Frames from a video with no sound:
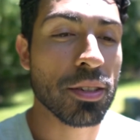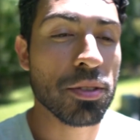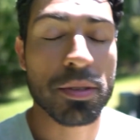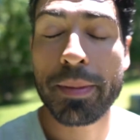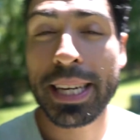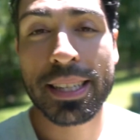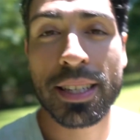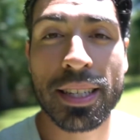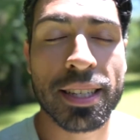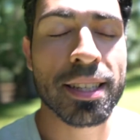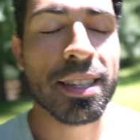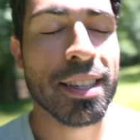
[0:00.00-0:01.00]
It was amazing.
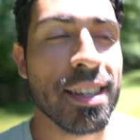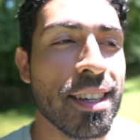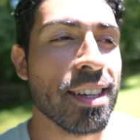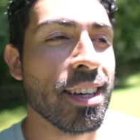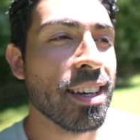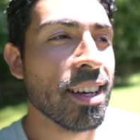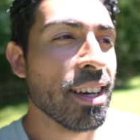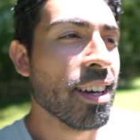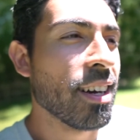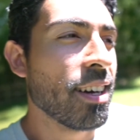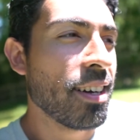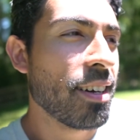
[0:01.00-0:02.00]

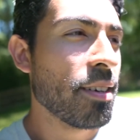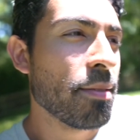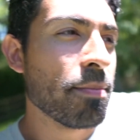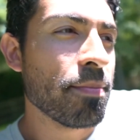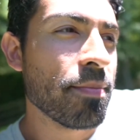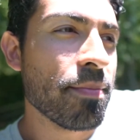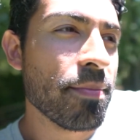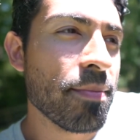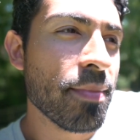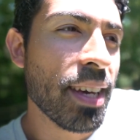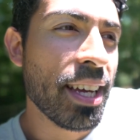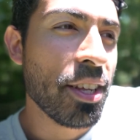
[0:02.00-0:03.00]
Um,
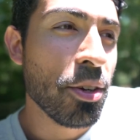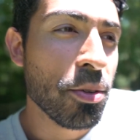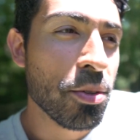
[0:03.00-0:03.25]
and he